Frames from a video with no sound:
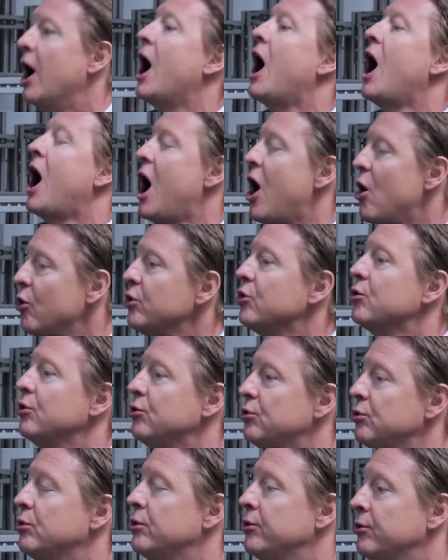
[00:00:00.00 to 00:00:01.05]
How are you going to
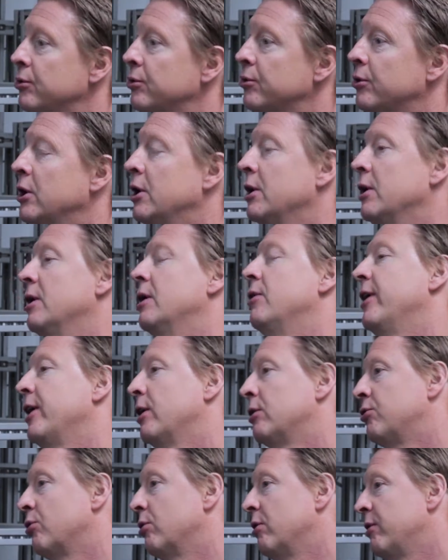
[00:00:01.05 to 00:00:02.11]
do a new
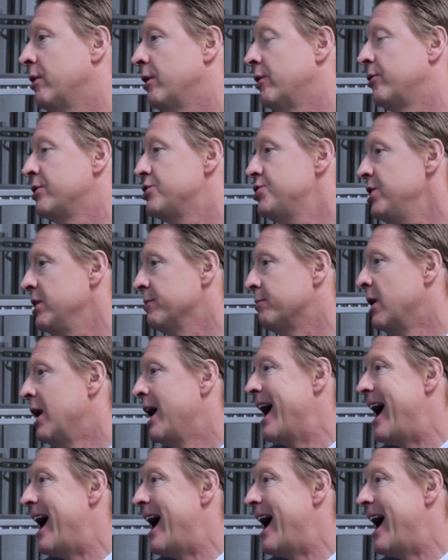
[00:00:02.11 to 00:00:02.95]
regulatory regime?